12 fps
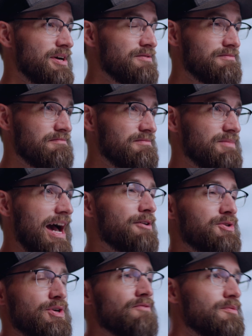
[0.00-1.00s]
about
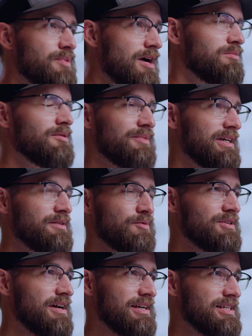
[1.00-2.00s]
how to solve the problem. Again,
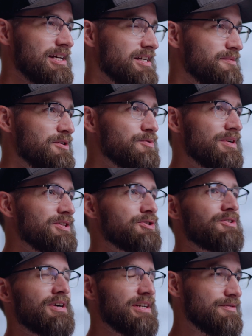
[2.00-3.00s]
we're not excited about who
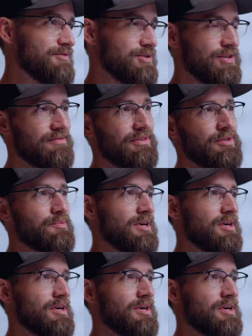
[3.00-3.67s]
gets credit for solving the